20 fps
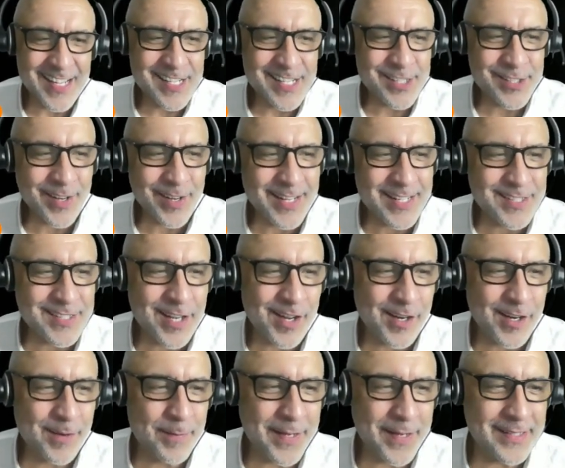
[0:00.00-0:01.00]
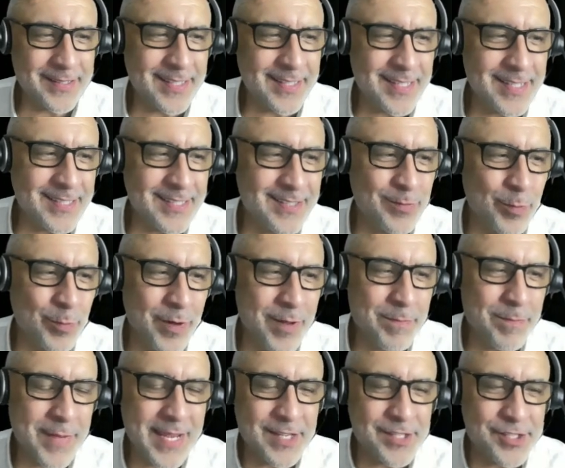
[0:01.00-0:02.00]
So let's talk about this.
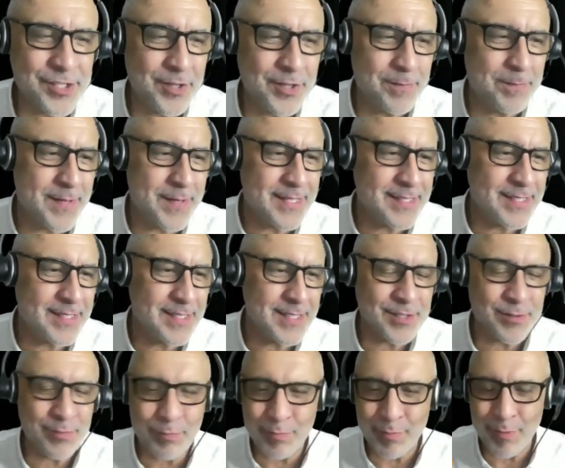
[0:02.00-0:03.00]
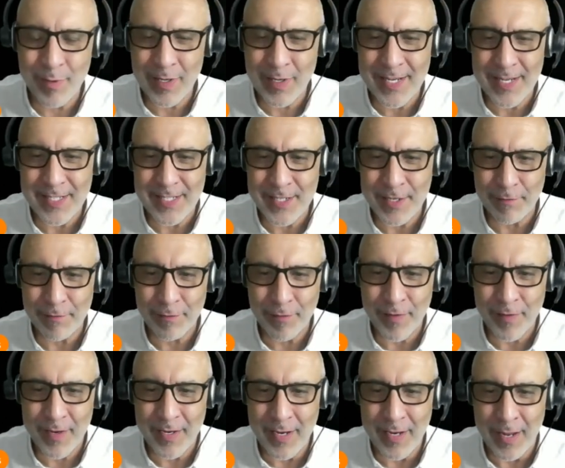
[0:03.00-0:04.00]
What makes your business really
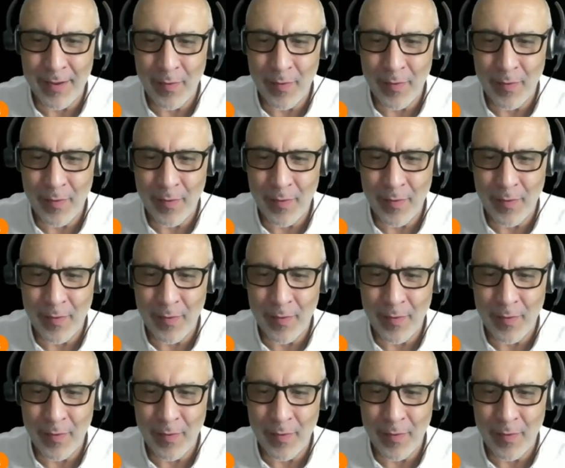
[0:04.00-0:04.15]
different?